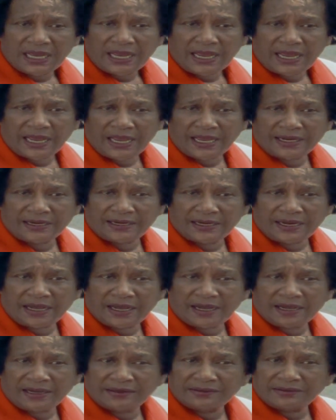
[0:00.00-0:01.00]
And
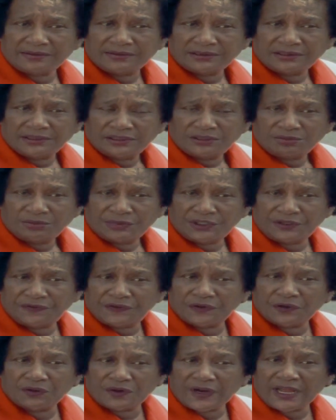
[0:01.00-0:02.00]

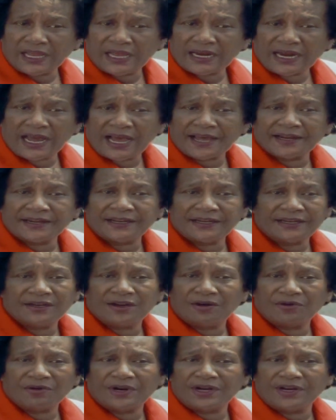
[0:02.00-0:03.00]
before that, I didn't
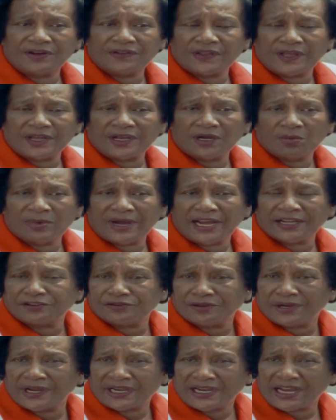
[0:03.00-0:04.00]
know anything about
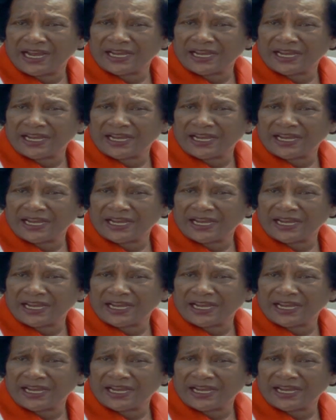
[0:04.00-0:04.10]
track.